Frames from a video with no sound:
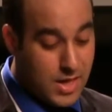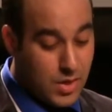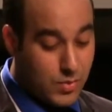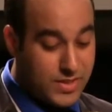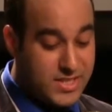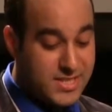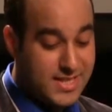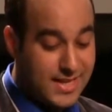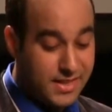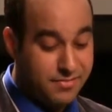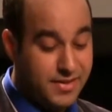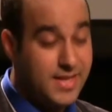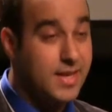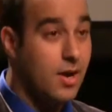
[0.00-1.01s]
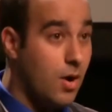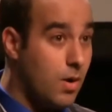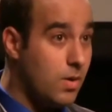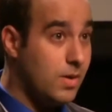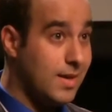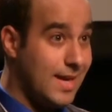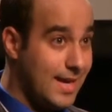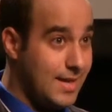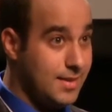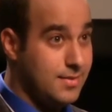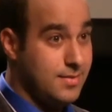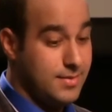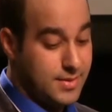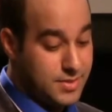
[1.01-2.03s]
which is active in all
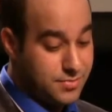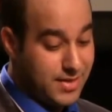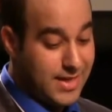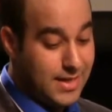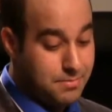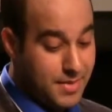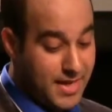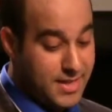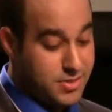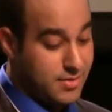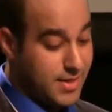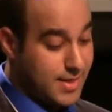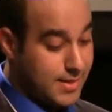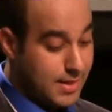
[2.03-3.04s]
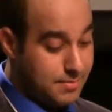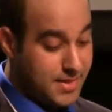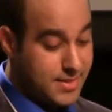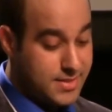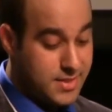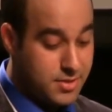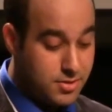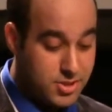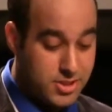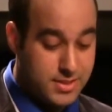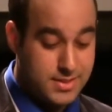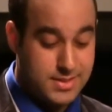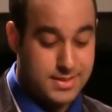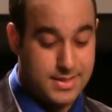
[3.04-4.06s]
8 Israeli major academic
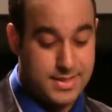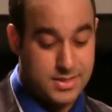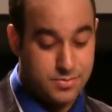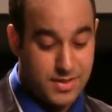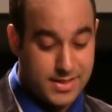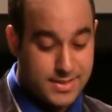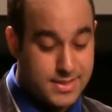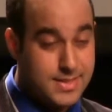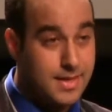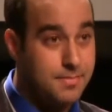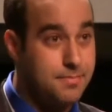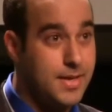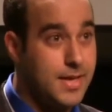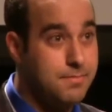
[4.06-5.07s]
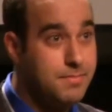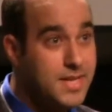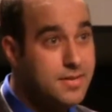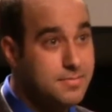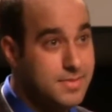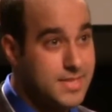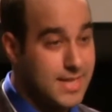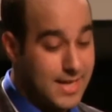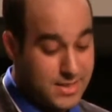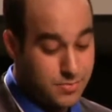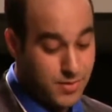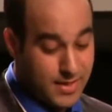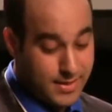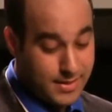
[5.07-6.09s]
institutions, as well as some
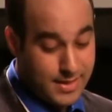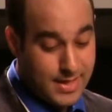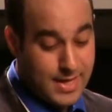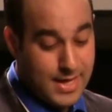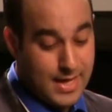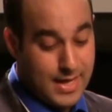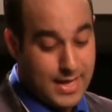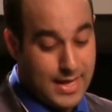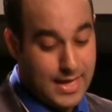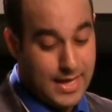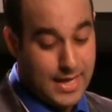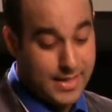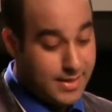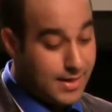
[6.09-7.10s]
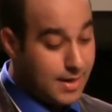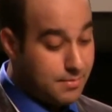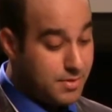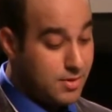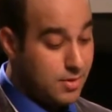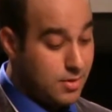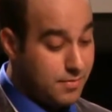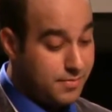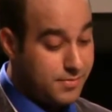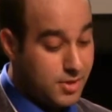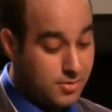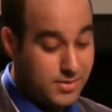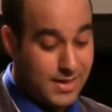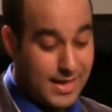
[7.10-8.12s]
medium-sized one. And the number of
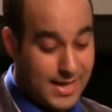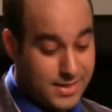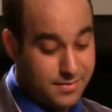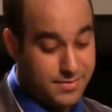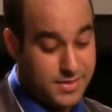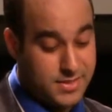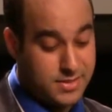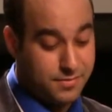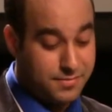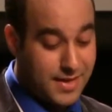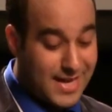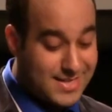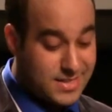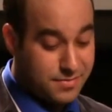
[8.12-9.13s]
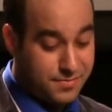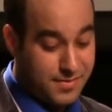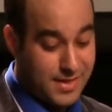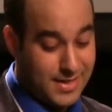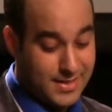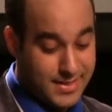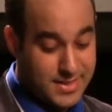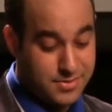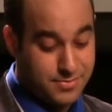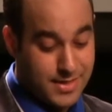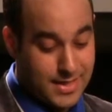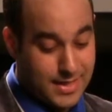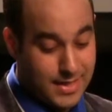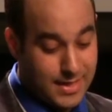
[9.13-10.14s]
total activists of SFL in
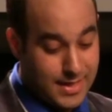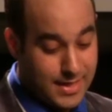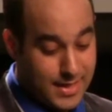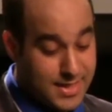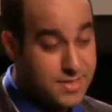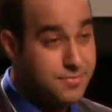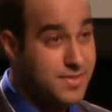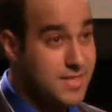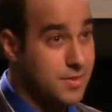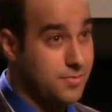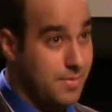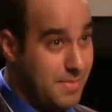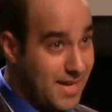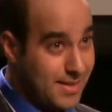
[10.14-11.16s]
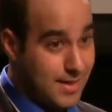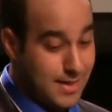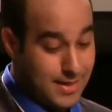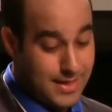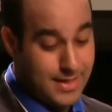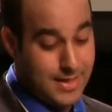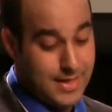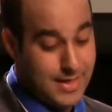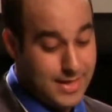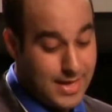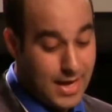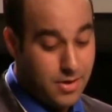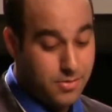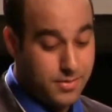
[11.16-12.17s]
Israel has risen dramatically and
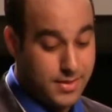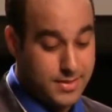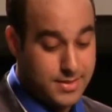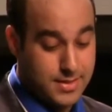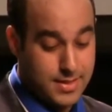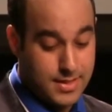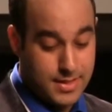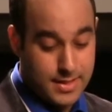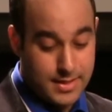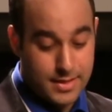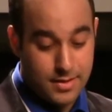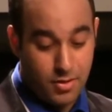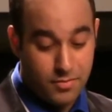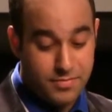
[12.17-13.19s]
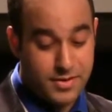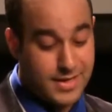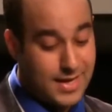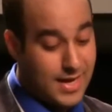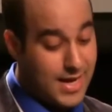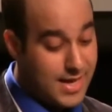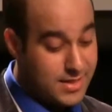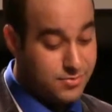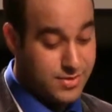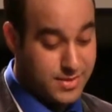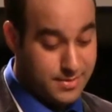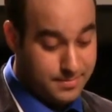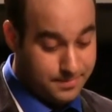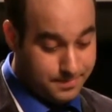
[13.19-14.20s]
now is over 100.